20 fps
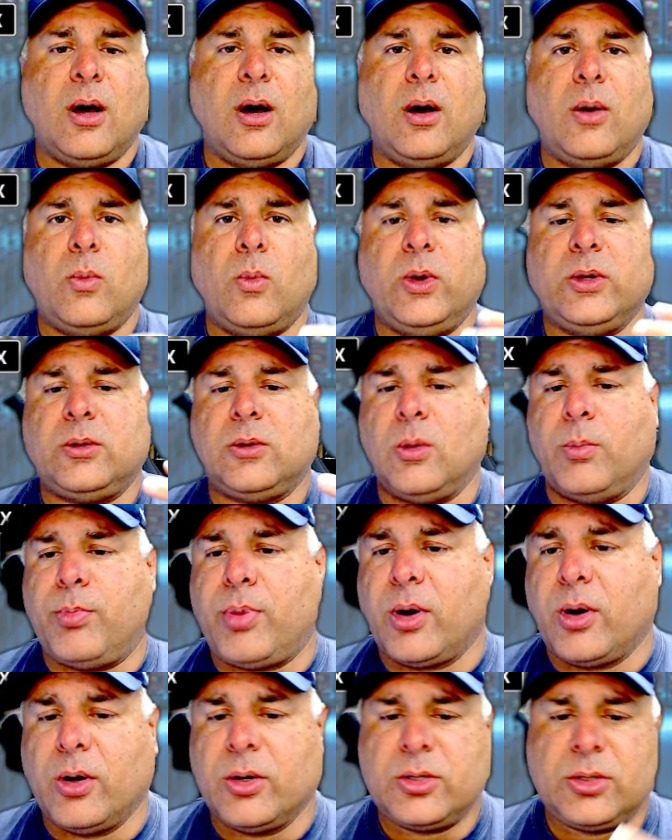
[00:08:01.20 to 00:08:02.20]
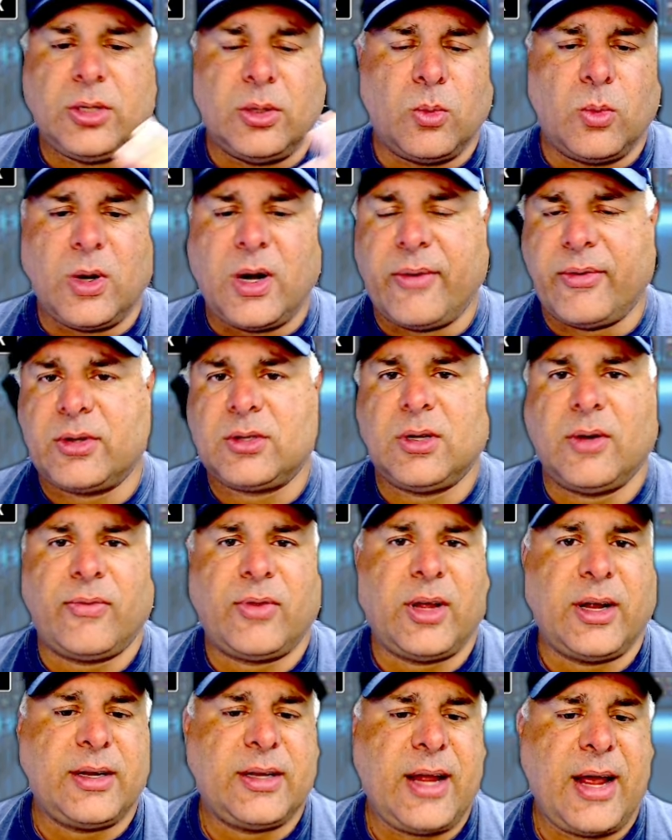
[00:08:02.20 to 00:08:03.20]
with the burst and whatever stuff
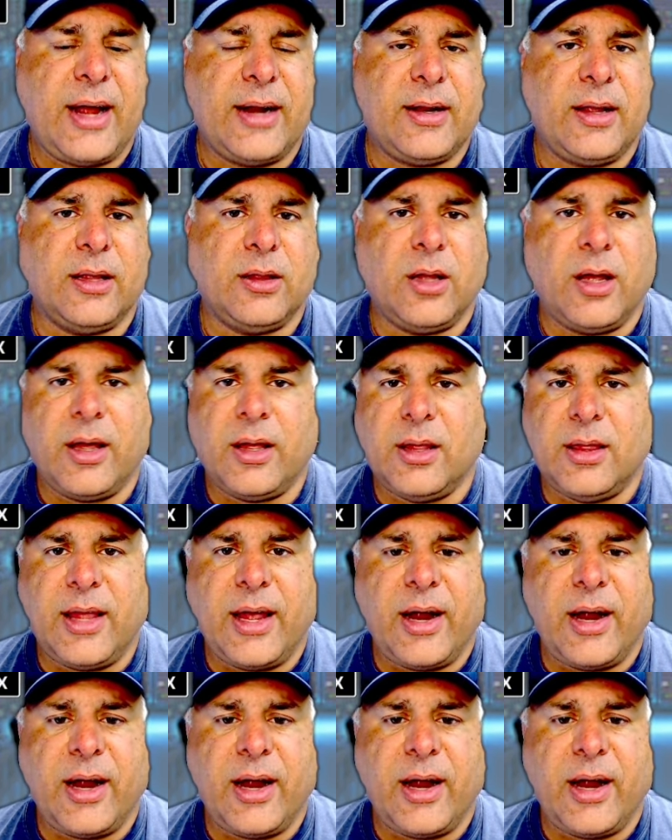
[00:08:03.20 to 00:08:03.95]
like that in their